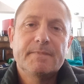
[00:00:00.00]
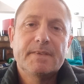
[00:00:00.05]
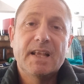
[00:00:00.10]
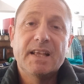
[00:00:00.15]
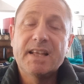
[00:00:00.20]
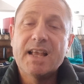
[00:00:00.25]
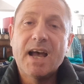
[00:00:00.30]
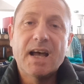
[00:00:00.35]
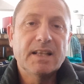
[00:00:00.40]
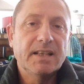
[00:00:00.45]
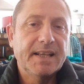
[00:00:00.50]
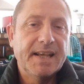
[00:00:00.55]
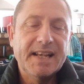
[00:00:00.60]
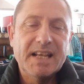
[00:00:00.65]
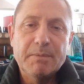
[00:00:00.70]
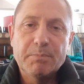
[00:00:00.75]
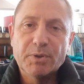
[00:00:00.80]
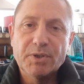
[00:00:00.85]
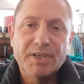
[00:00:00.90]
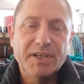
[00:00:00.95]
And hardly
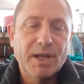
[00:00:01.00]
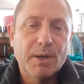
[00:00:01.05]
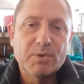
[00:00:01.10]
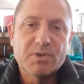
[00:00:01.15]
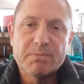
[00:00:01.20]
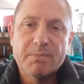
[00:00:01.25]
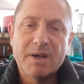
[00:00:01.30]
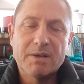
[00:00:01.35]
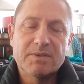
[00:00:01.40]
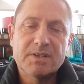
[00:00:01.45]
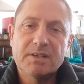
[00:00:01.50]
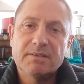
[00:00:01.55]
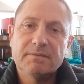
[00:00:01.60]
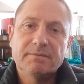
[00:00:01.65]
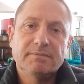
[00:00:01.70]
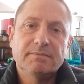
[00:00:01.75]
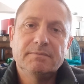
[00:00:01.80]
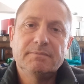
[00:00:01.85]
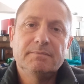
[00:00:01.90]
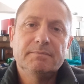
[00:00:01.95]
anybody knows about it
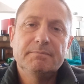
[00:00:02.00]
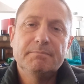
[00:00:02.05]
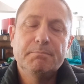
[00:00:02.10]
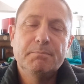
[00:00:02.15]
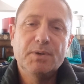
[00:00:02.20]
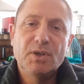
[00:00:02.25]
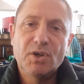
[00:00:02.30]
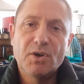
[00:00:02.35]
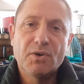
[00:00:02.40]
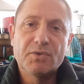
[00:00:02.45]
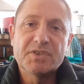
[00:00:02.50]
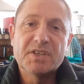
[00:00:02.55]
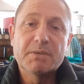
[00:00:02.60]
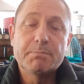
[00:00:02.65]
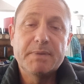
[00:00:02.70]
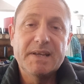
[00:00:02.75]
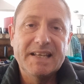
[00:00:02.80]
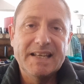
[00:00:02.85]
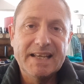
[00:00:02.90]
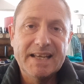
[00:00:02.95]
because it's
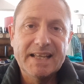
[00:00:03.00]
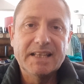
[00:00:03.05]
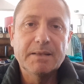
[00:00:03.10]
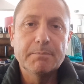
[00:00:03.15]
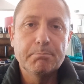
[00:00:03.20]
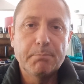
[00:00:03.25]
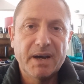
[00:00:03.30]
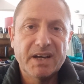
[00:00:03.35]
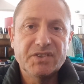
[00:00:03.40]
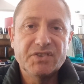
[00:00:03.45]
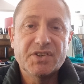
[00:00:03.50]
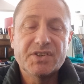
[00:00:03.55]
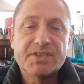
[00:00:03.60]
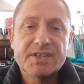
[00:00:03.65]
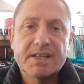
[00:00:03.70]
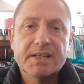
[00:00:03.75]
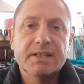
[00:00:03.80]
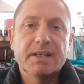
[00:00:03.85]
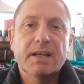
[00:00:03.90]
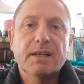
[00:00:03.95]
been hidden by
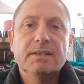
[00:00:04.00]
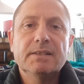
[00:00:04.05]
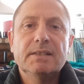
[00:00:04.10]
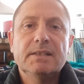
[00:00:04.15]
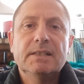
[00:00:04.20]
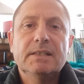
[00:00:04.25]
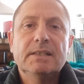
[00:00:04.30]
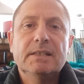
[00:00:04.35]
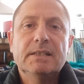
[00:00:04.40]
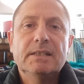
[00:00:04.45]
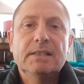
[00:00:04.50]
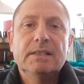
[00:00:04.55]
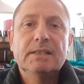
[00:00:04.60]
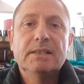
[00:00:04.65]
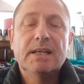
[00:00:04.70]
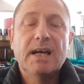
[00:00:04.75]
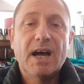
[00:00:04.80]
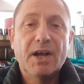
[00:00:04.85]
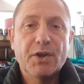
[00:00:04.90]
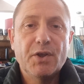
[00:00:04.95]
Jacinda
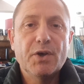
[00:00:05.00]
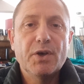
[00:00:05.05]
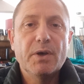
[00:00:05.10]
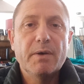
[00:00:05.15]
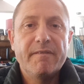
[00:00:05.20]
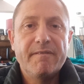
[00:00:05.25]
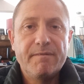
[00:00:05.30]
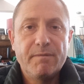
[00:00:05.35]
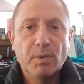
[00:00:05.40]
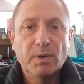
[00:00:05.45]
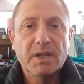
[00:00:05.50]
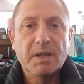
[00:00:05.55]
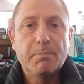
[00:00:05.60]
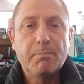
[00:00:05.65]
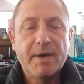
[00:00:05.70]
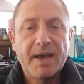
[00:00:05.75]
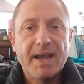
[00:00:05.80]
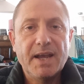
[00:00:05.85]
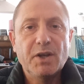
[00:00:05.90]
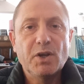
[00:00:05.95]
and her fully
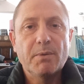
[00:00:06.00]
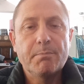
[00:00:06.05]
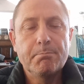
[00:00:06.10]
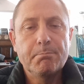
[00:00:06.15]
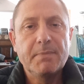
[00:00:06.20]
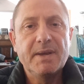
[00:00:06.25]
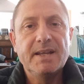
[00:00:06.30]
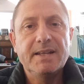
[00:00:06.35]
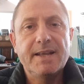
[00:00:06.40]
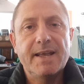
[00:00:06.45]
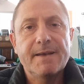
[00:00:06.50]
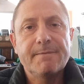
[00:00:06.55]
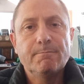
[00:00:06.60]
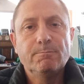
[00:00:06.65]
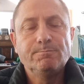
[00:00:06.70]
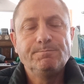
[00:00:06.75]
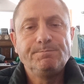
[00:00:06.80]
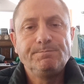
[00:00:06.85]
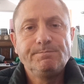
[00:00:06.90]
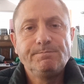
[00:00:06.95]
paid up media.
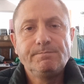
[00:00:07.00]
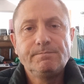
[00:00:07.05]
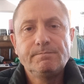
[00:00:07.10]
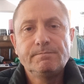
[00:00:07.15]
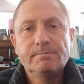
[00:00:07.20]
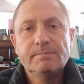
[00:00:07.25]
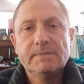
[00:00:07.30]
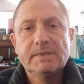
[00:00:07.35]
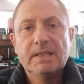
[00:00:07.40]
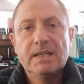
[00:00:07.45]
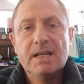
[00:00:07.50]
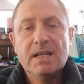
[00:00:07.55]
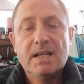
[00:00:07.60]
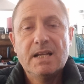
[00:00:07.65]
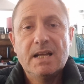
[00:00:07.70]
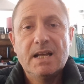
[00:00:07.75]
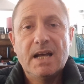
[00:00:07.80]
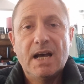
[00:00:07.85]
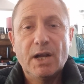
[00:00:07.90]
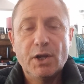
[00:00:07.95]

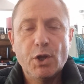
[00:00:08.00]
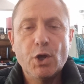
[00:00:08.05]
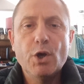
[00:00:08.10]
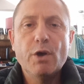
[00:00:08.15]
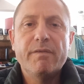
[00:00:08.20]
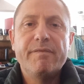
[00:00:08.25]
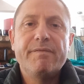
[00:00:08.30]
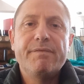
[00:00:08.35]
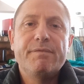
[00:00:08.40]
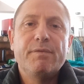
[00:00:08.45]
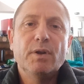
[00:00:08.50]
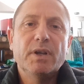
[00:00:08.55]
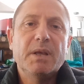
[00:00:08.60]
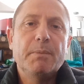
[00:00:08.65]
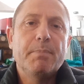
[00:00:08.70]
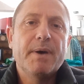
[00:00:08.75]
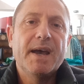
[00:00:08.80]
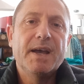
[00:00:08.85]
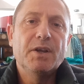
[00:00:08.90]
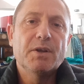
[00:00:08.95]
And her fully
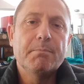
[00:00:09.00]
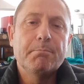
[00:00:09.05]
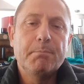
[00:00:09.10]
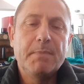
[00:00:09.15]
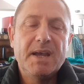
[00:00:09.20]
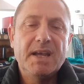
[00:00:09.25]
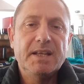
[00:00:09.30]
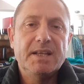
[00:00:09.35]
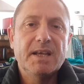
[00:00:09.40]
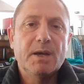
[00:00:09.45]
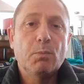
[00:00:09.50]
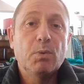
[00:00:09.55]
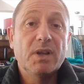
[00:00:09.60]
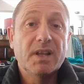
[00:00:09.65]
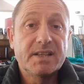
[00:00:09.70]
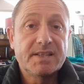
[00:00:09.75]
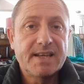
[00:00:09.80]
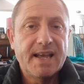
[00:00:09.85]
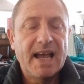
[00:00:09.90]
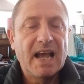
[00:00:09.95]
paid up media will
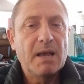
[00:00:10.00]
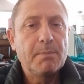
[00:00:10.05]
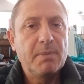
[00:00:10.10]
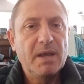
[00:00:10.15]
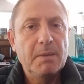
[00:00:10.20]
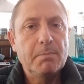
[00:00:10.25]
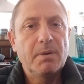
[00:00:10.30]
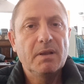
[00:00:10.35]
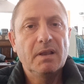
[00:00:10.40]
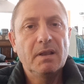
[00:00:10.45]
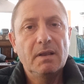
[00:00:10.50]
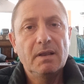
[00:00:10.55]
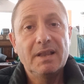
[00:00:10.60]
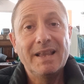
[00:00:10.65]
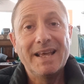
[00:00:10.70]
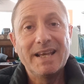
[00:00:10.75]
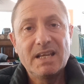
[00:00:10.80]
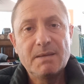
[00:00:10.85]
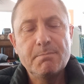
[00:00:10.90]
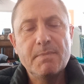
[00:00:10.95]
attack people
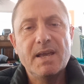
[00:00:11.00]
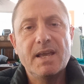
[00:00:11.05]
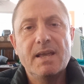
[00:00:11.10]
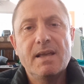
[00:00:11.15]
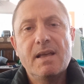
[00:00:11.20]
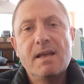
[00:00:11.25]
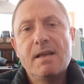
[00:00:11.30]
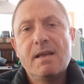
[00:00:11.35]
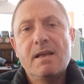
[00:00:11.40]
like me